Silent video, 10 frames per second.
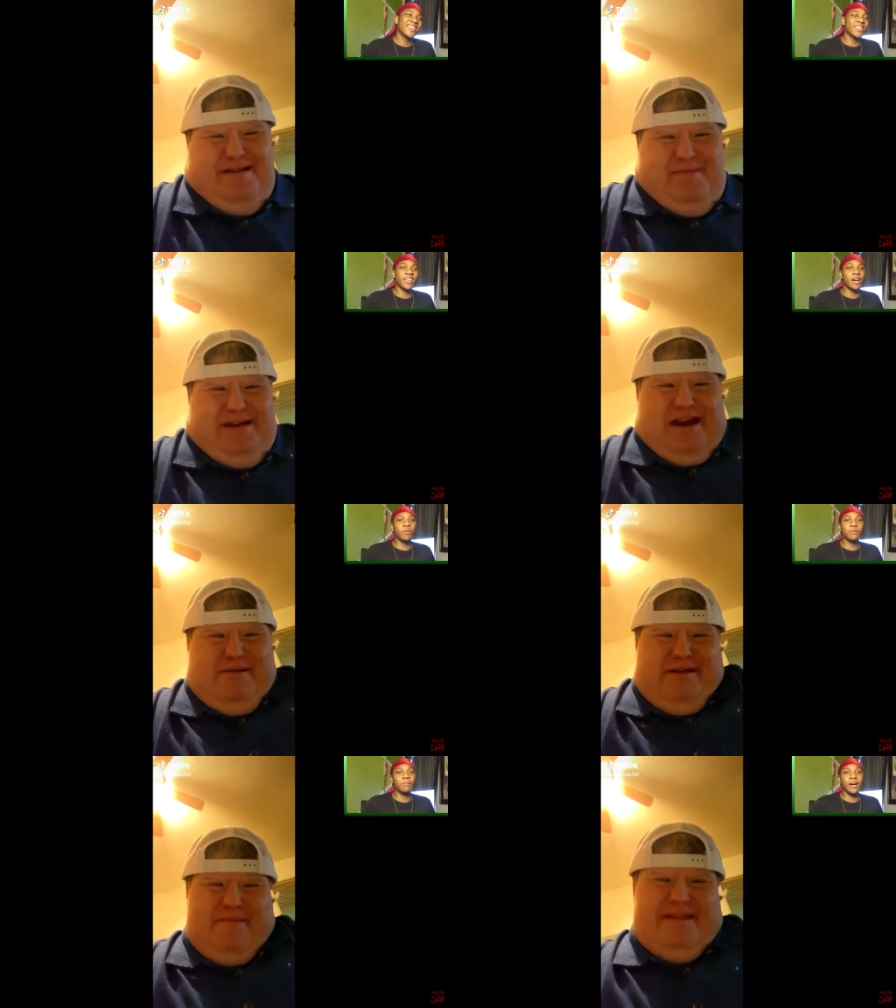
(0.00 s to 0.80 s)
yeah, I
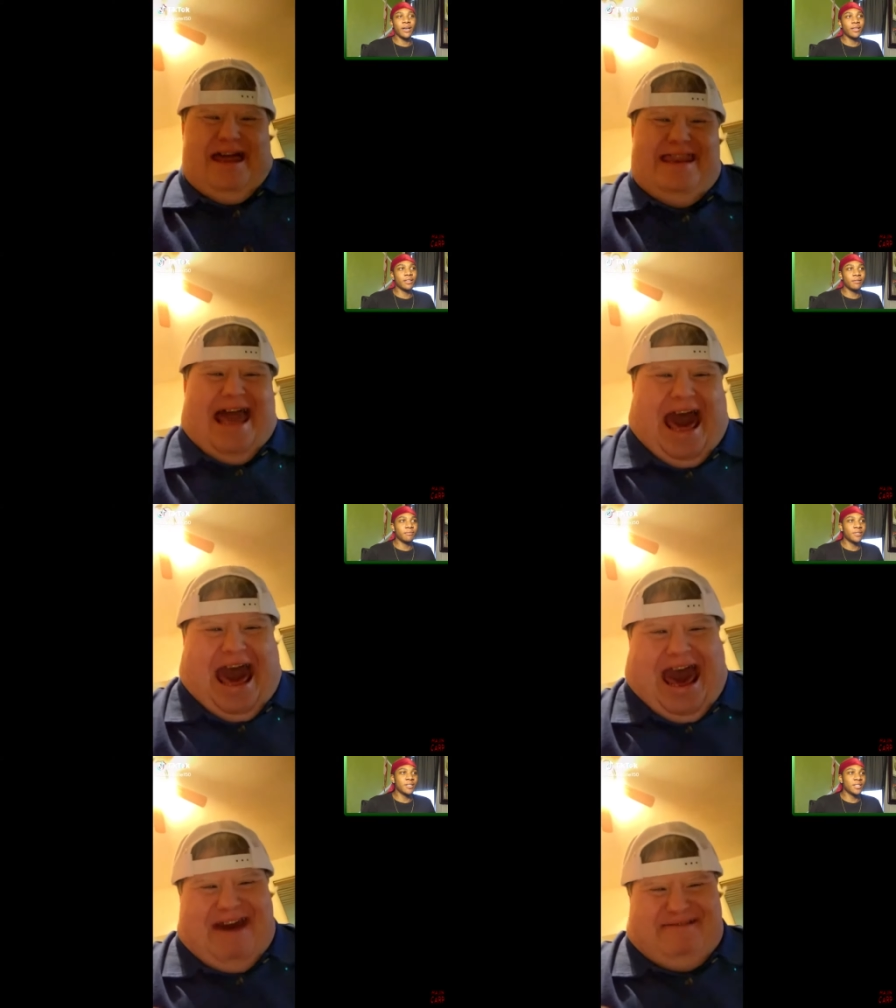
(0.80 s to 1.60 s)
wouldn't buy
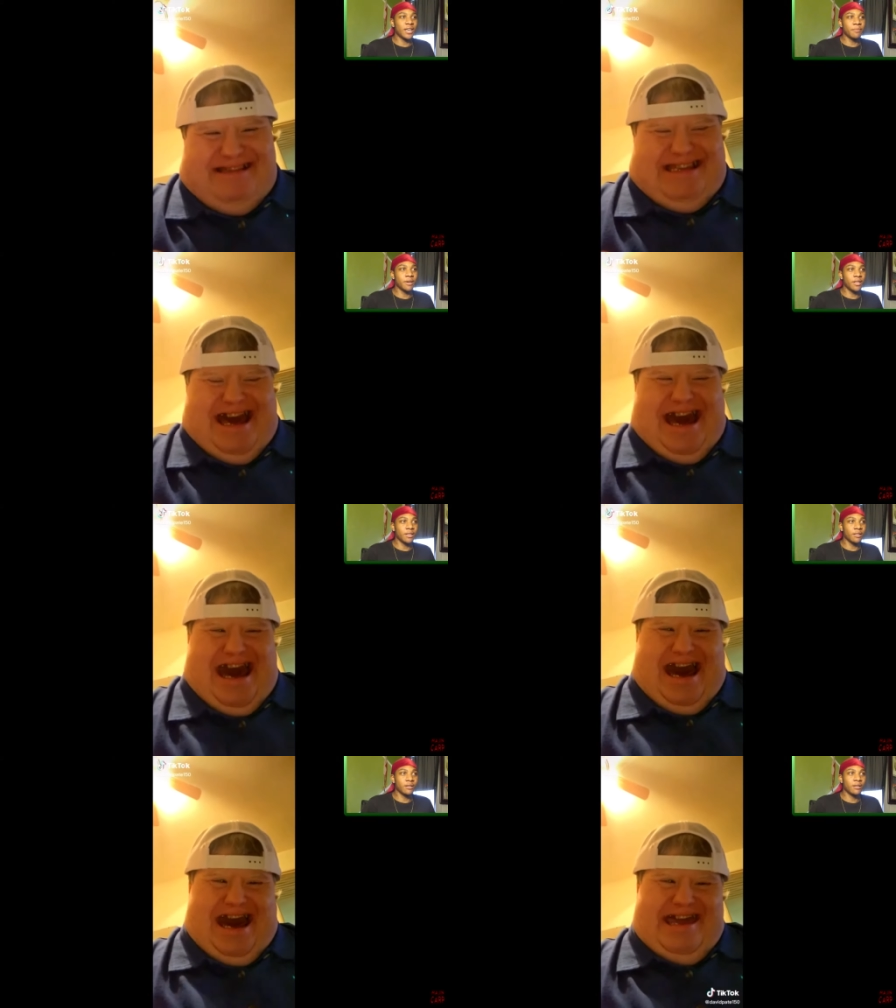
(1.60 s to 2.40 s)
GTA money
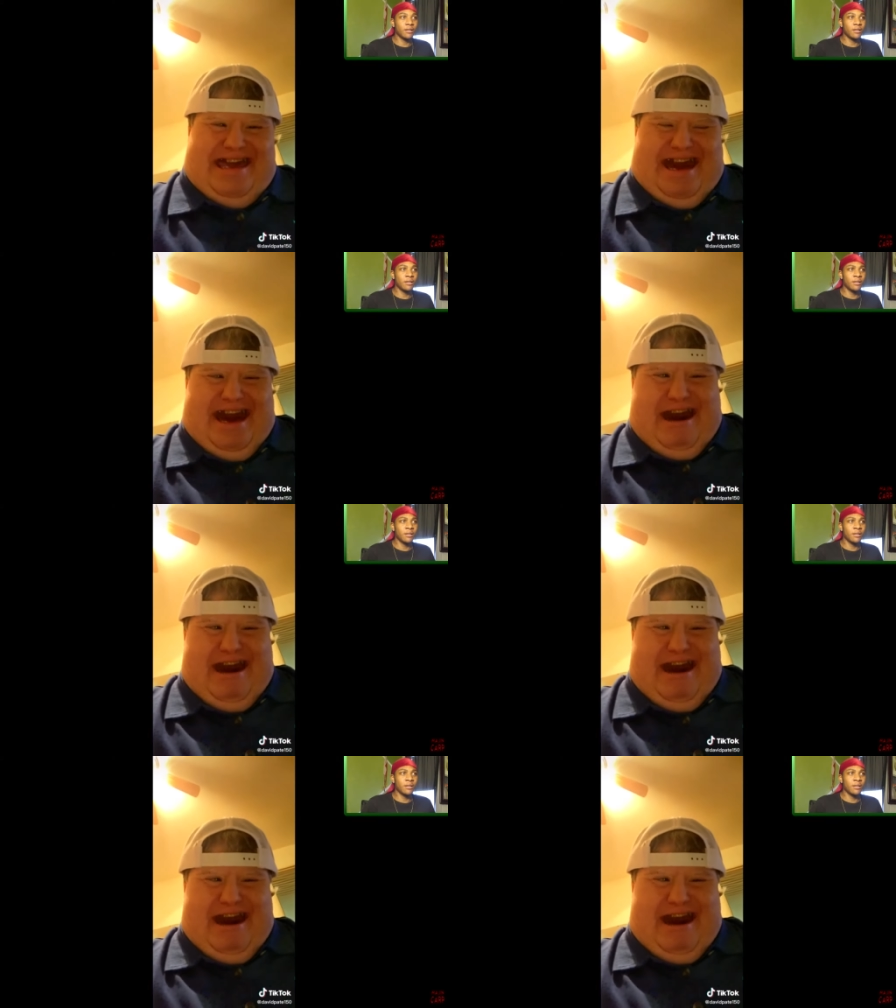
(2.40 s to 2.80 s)
either.